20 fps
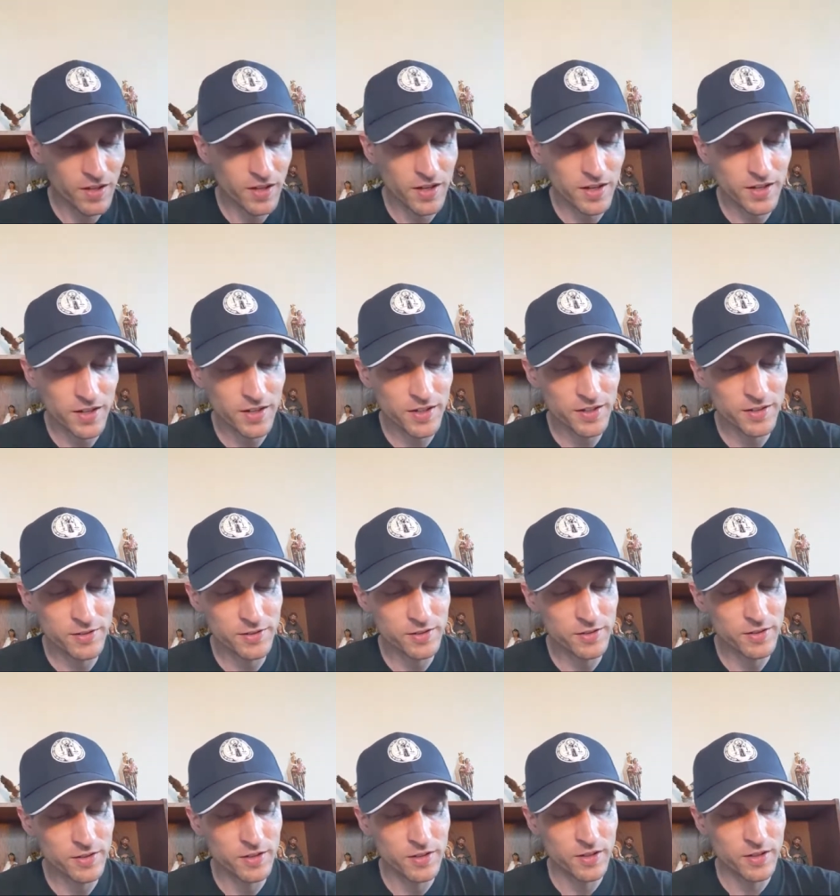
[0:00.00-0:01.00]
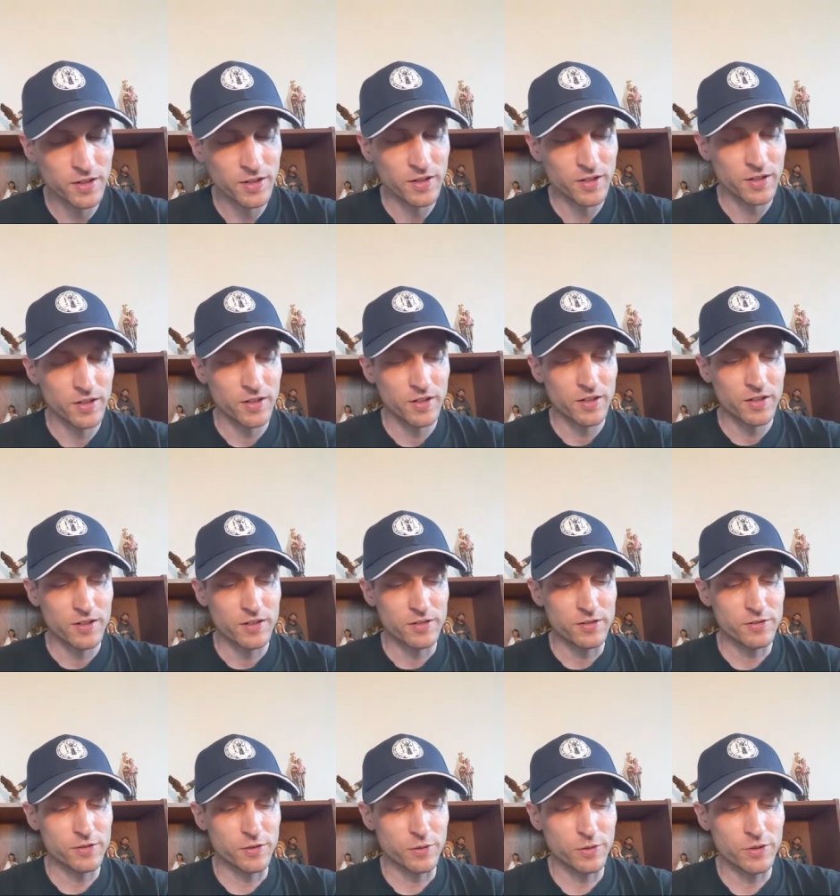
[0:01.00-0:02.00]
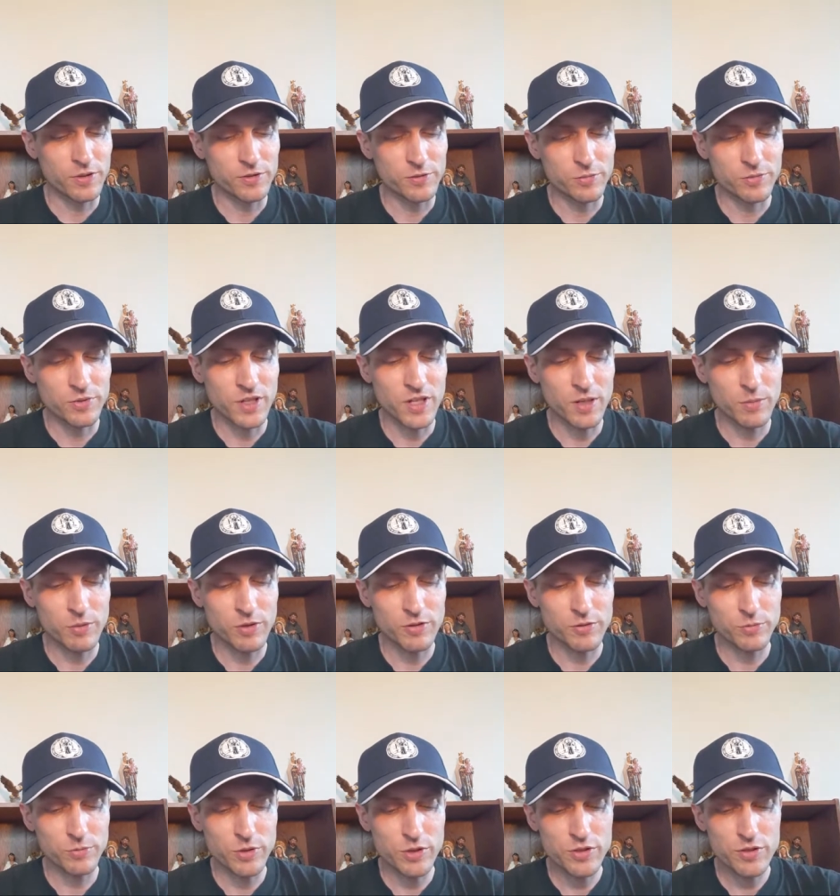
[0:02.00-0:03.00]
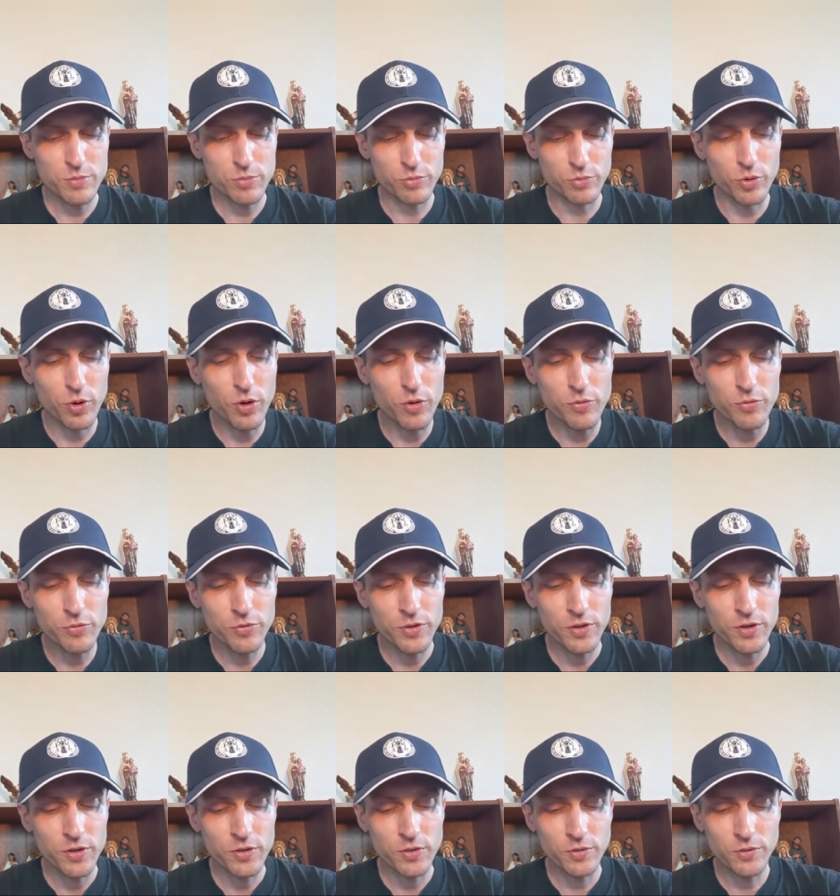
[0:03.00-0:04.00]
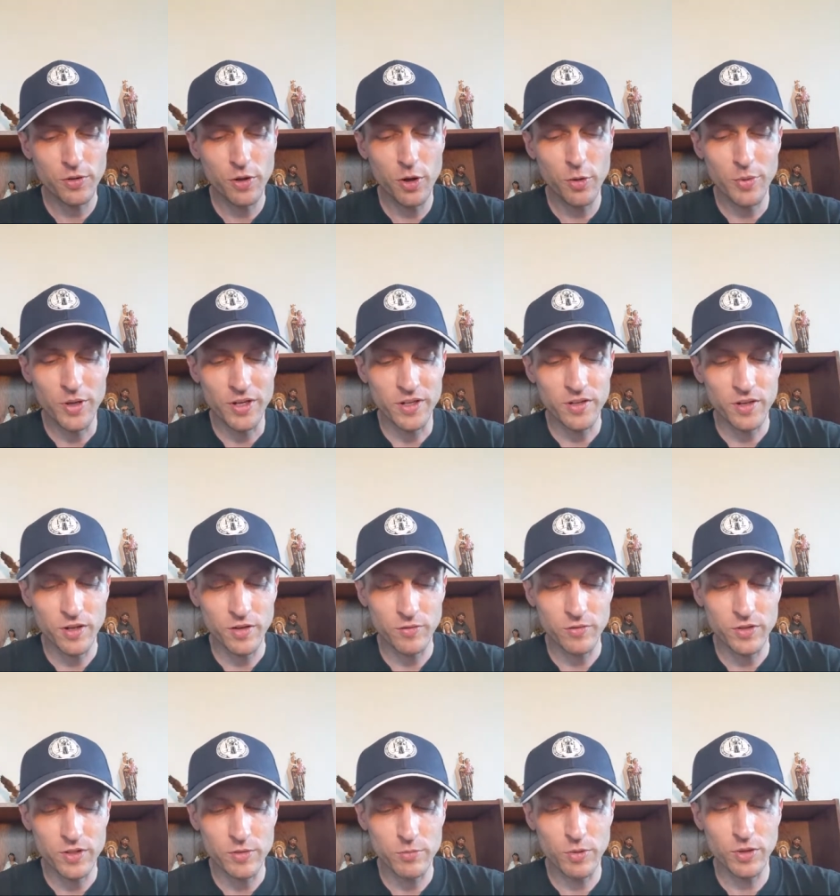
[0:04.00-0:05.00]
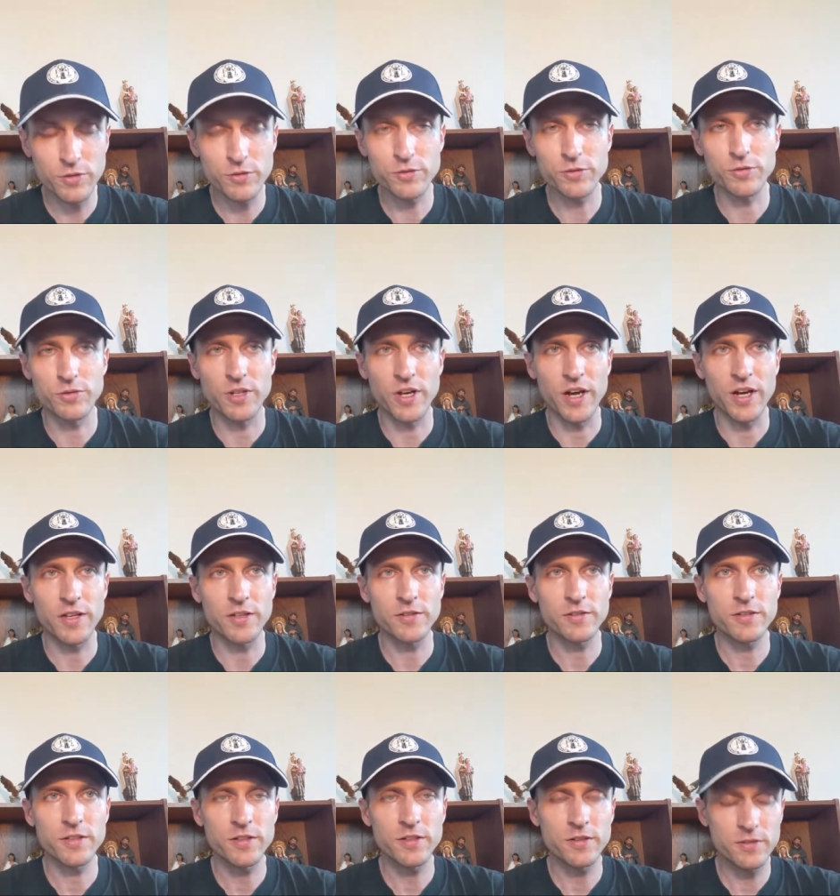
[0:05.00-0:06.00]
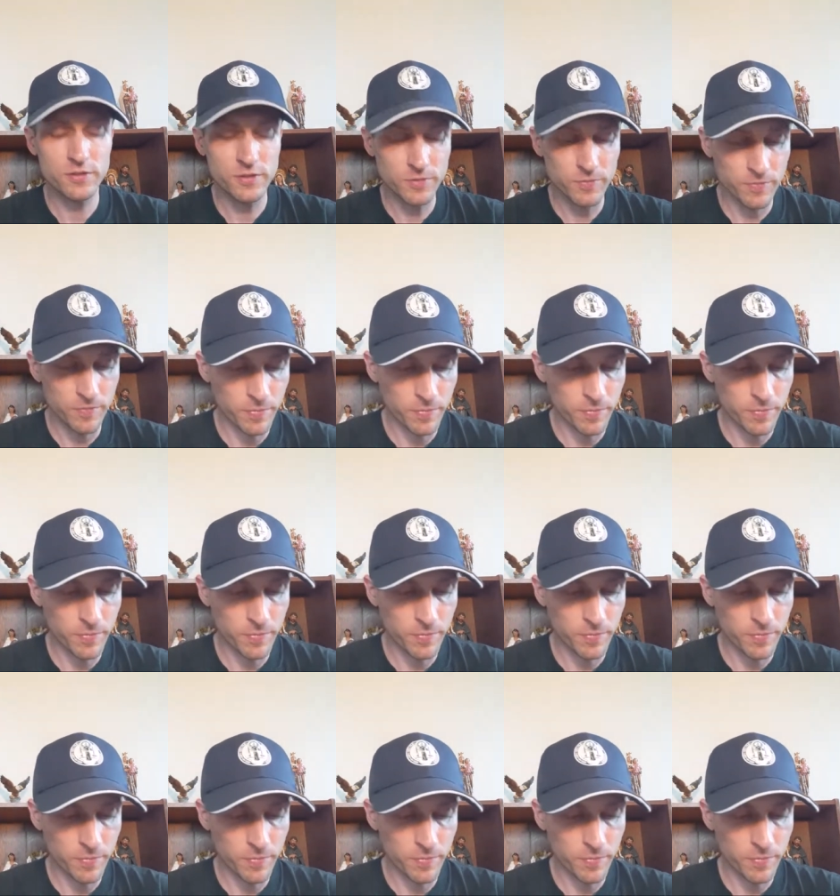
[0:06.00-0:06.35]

and so his name is Bishop Rolf Lohmann of the Munster Diocese.